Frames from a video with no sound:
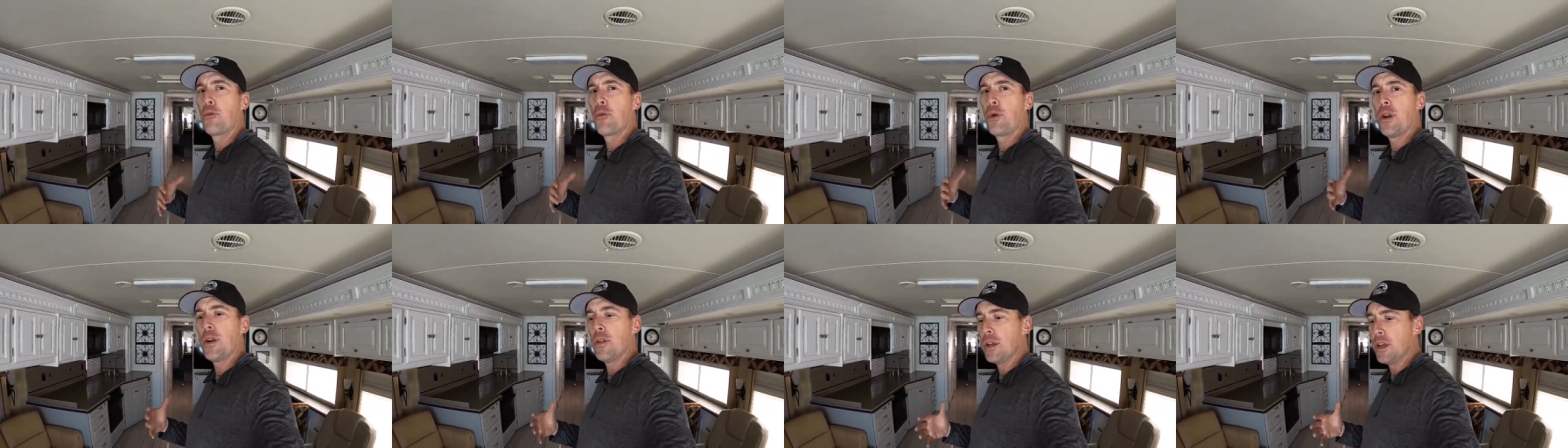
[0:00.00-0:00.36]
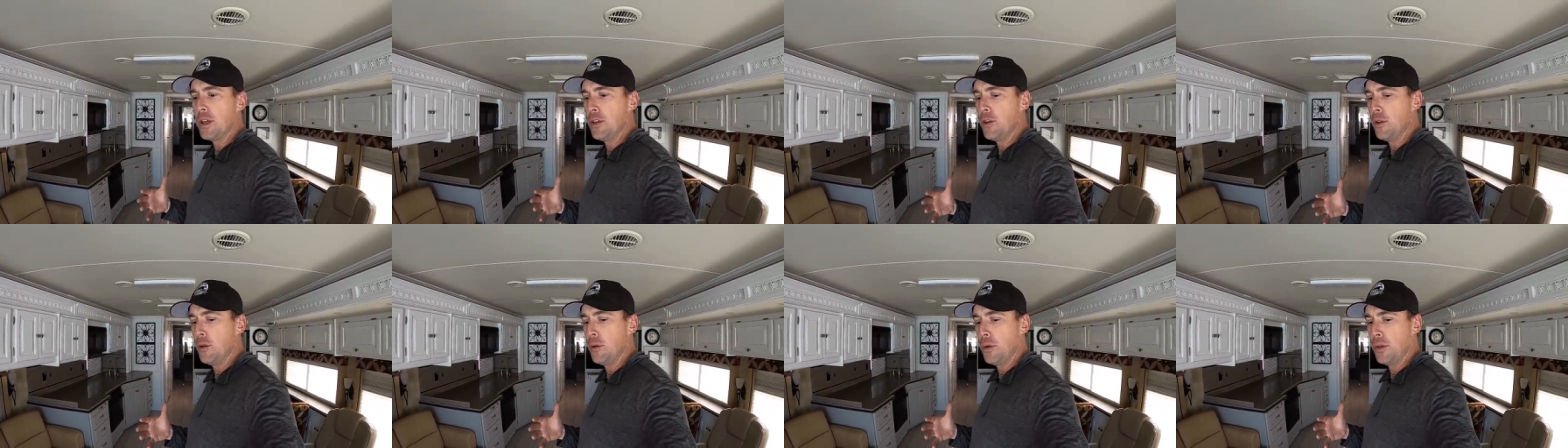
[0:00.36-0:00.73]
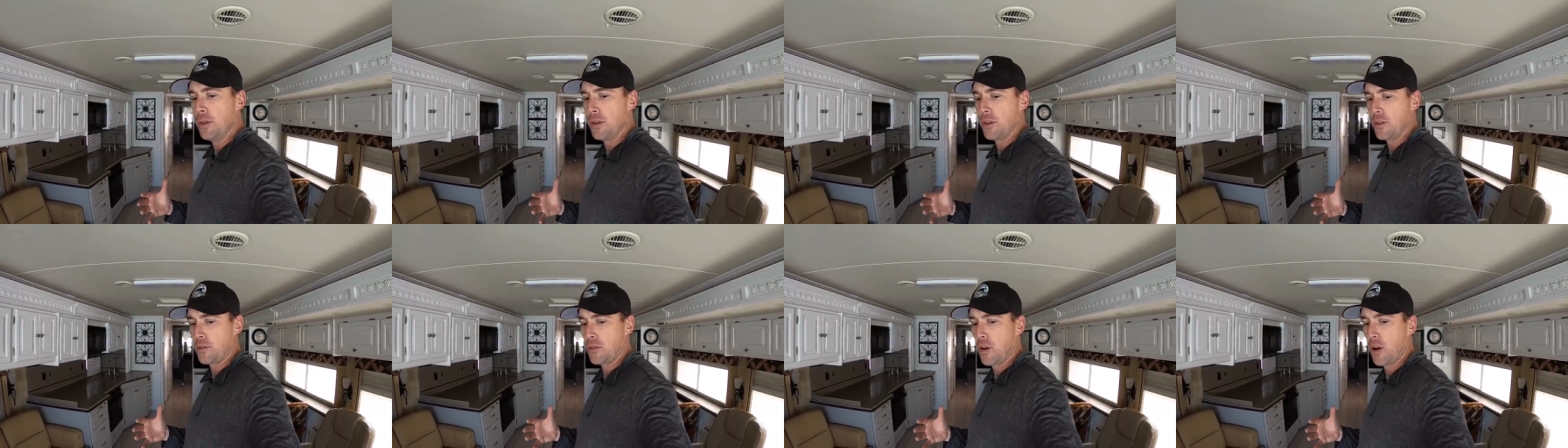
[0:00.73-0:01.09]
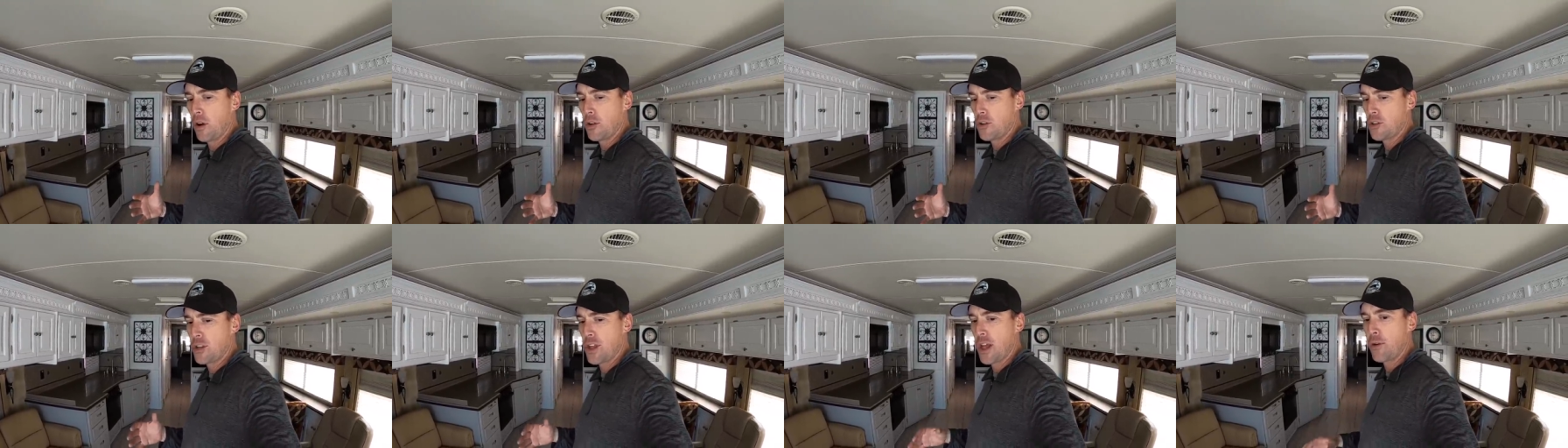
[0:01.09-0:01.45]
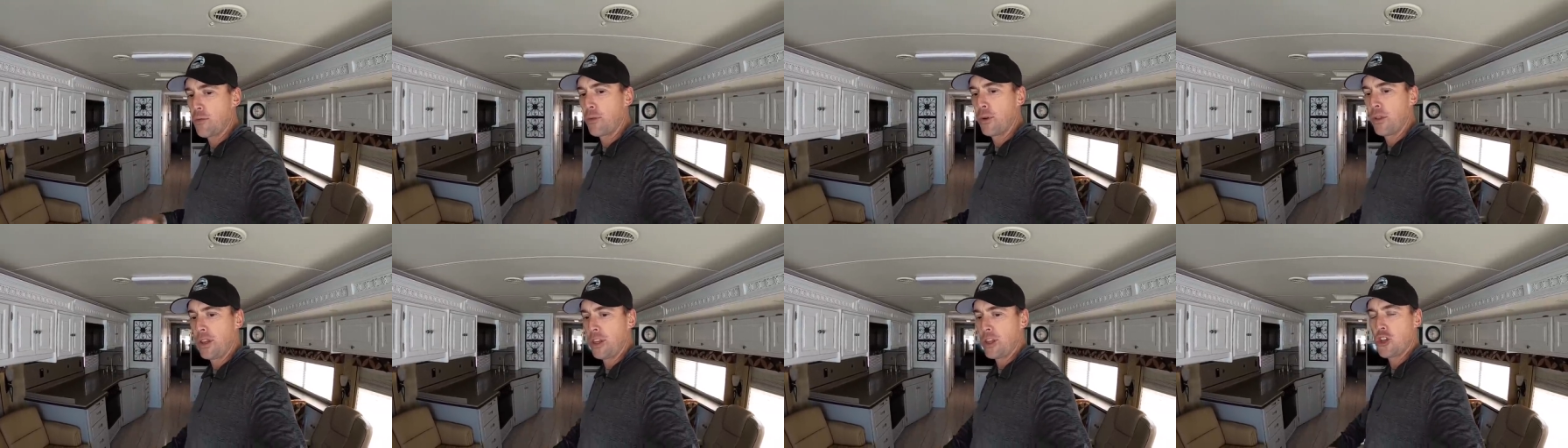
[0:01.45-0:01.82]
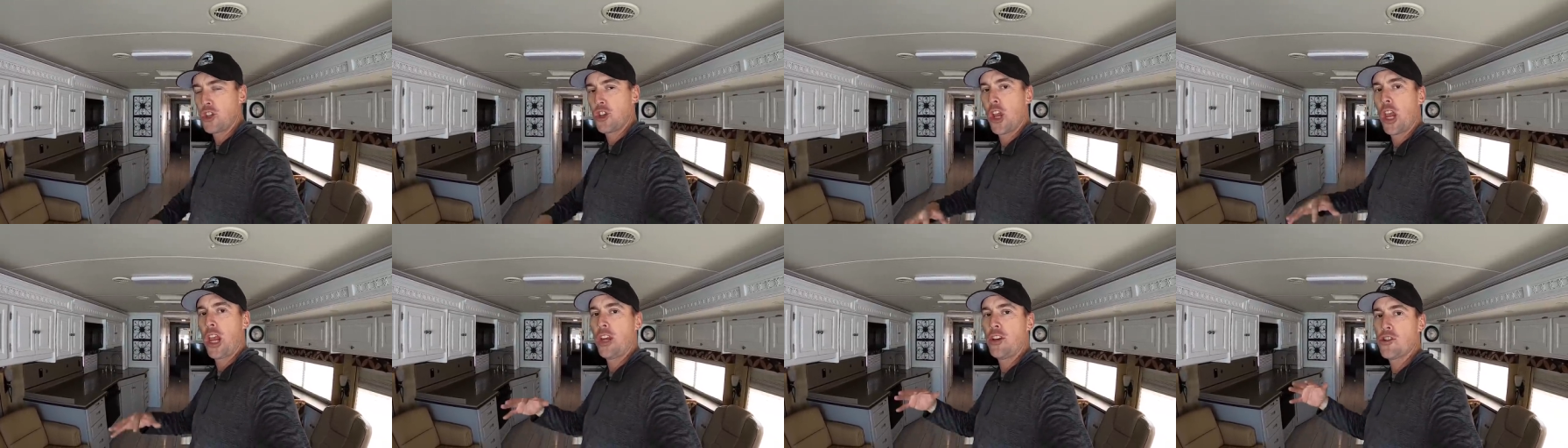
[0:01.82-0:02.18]
really new in this coach that really
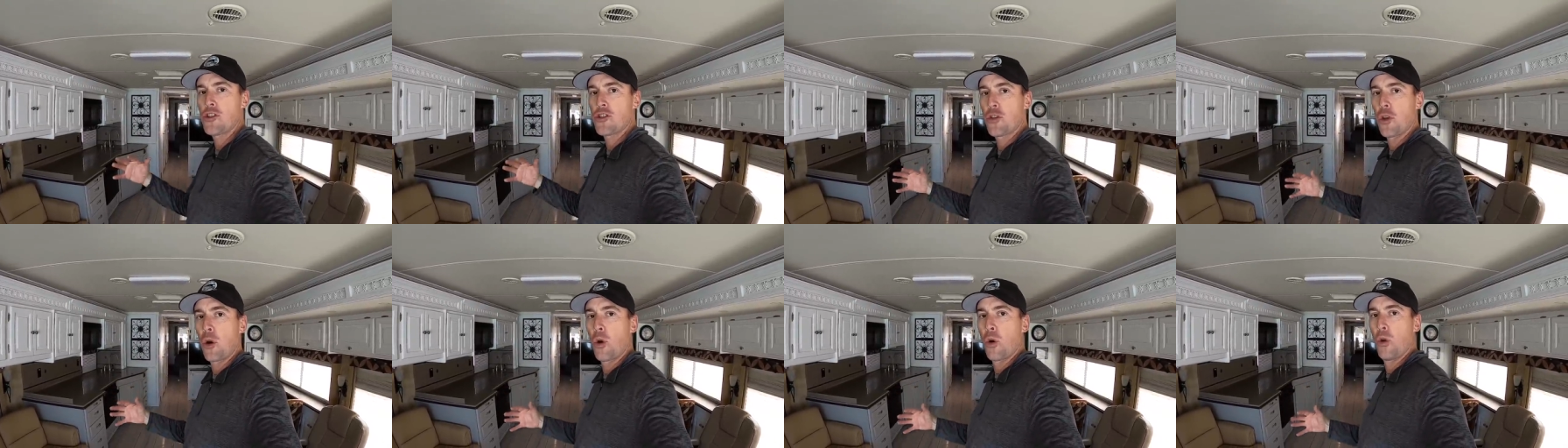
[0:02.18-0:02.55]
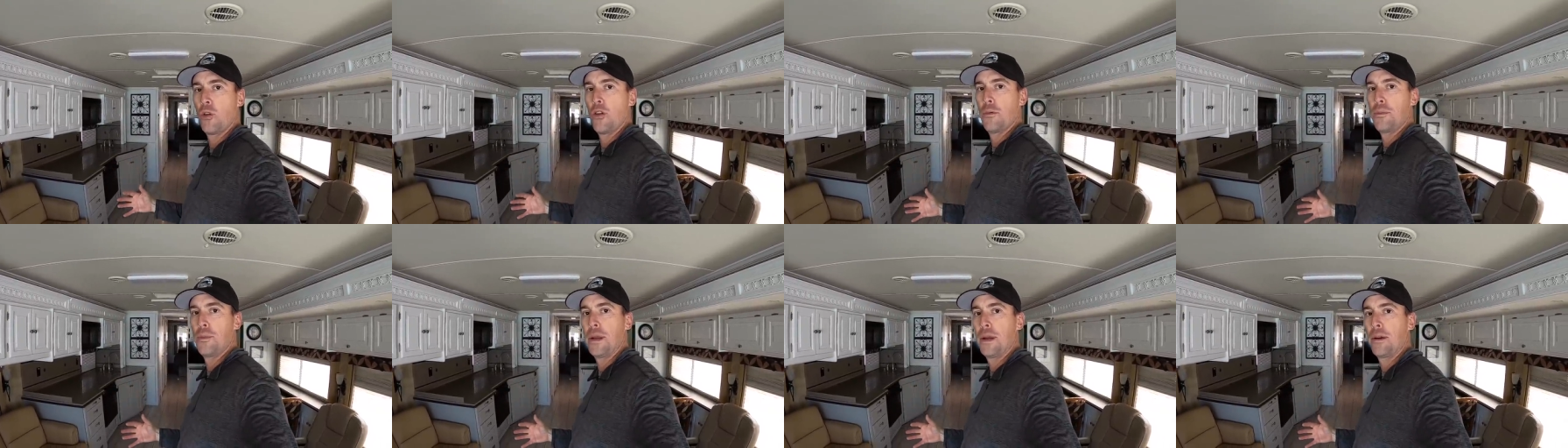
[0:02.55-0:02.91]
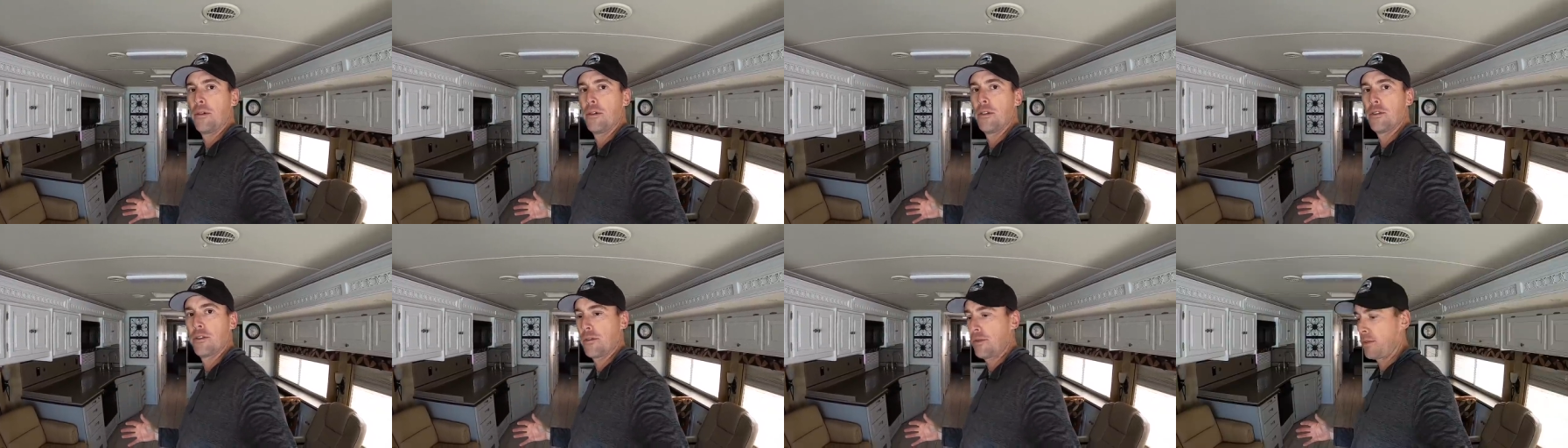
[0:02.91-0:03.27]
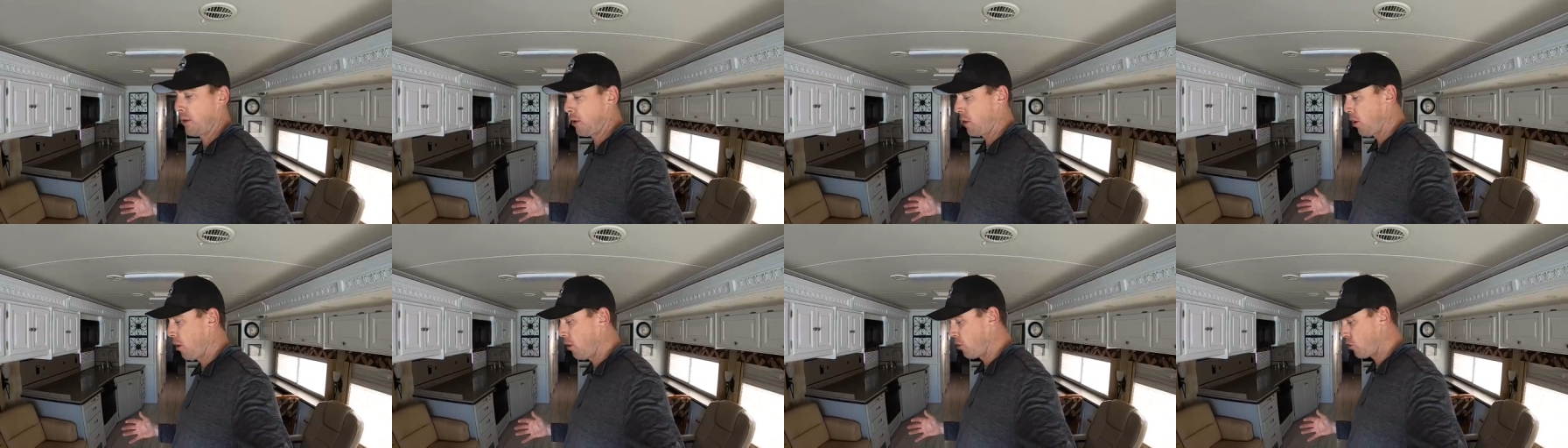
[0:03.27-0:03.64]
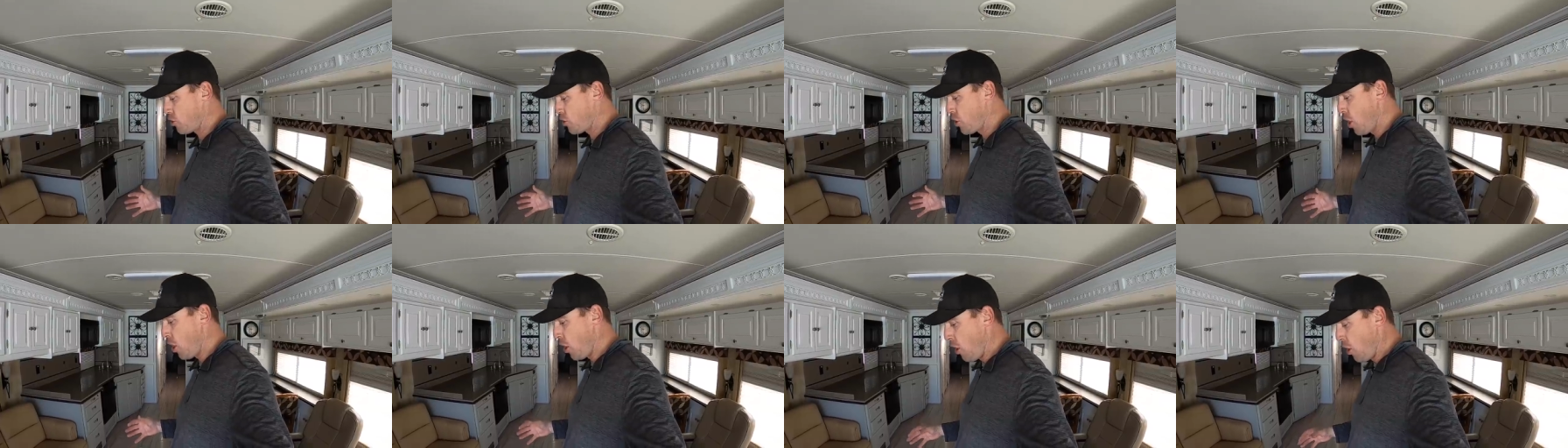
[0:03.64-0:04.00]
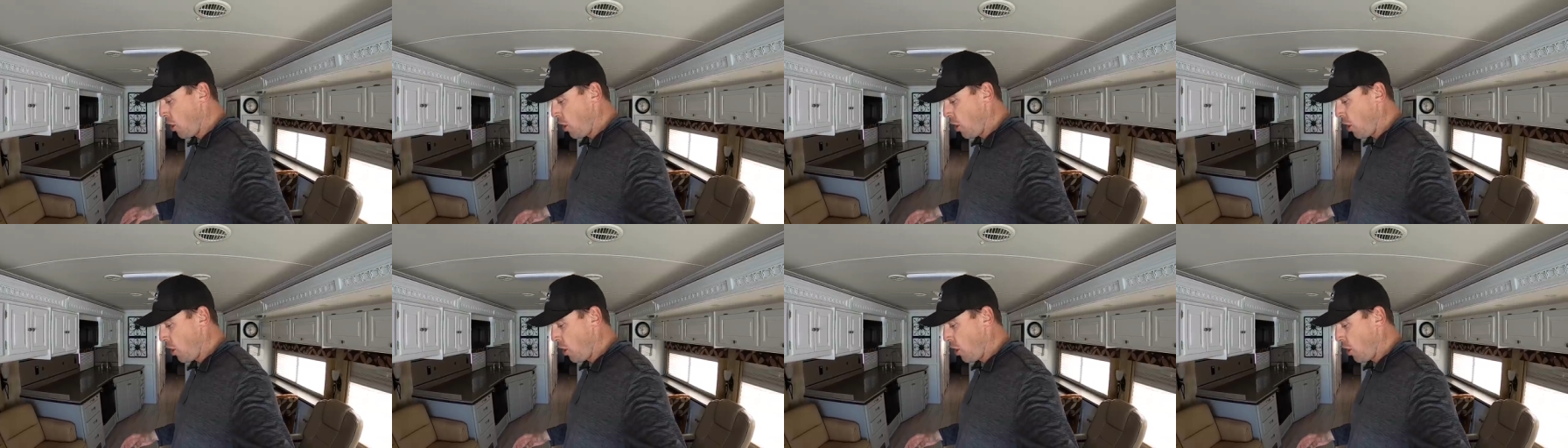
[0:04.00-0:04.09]
changed the whole appearance of the coach